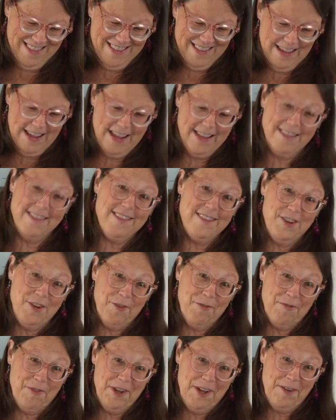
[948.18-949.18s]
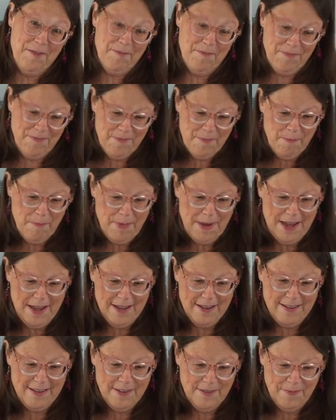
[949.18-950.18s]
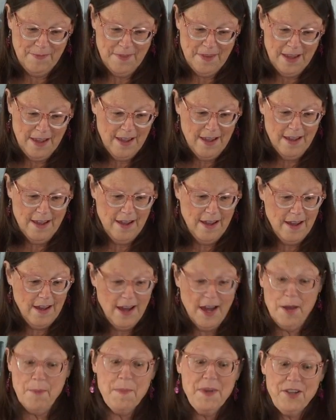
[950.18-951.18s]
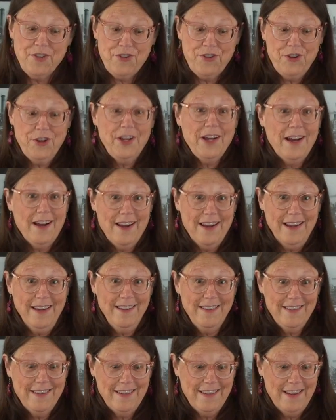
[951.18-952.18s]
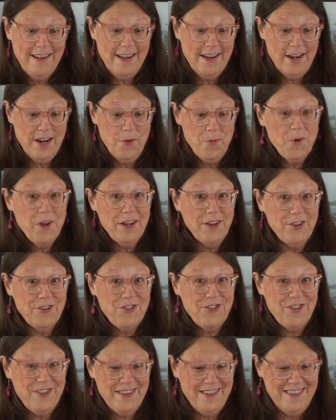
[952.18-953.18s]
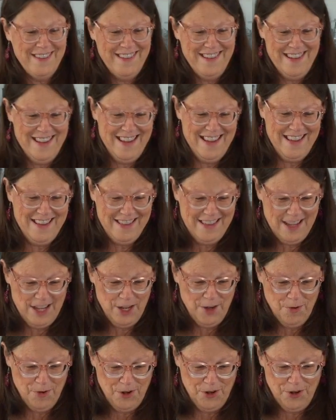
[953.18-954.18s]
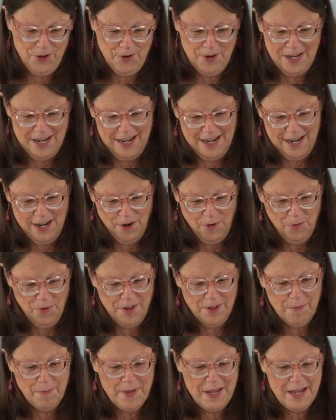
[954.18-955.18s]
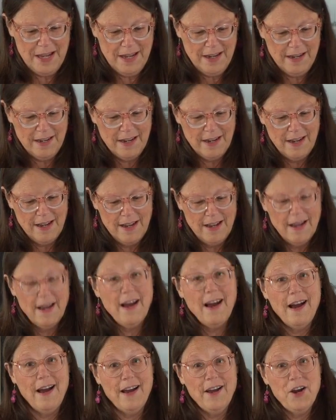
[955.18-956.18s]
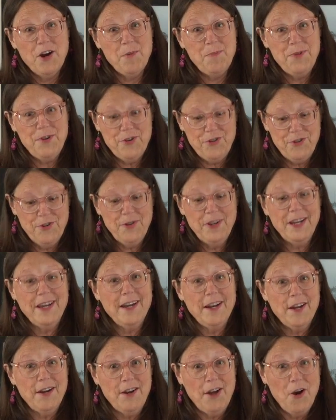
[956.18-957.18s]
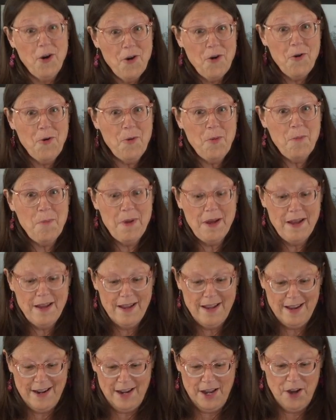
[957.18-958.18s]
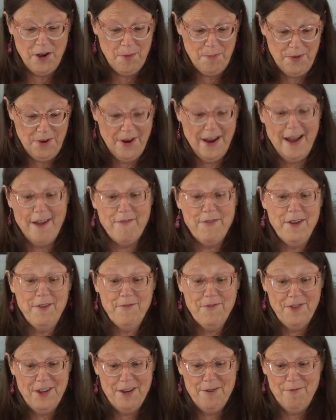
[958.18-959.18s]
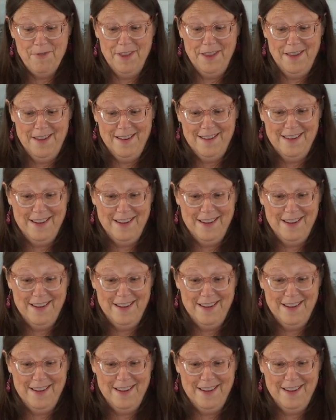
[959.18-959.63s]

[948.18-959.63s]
It's still fun, but I miss you guys, and I wish that you were doing it here with me, and I hope you're doing it at home, and I hope you're having fun with it.